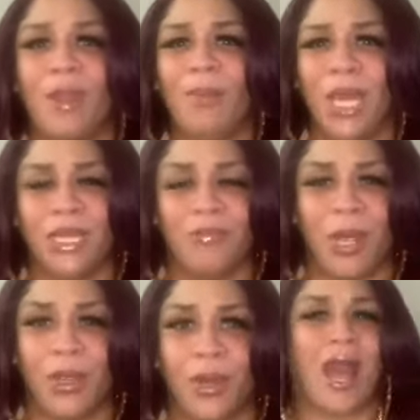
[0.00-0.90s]
But
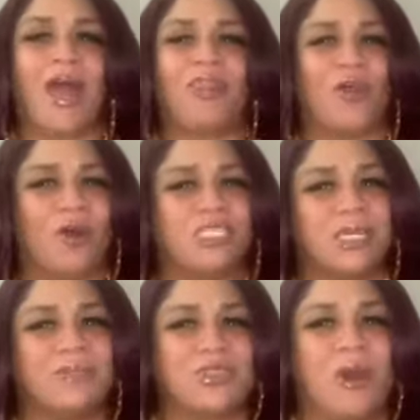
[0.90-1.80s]
anyway, girl, I thought
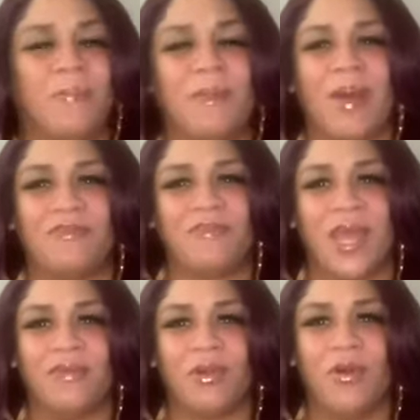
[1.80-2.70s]
she was gonna be my
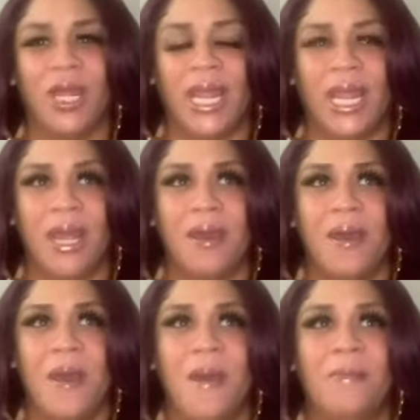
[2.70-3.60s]
favorite on here,
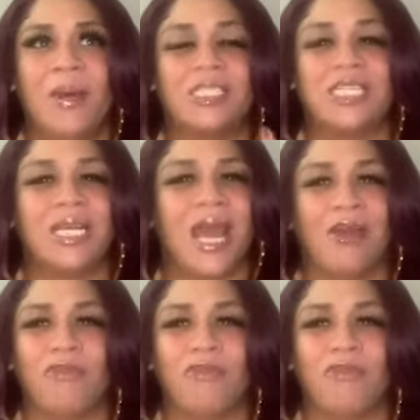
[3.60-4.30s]
but she not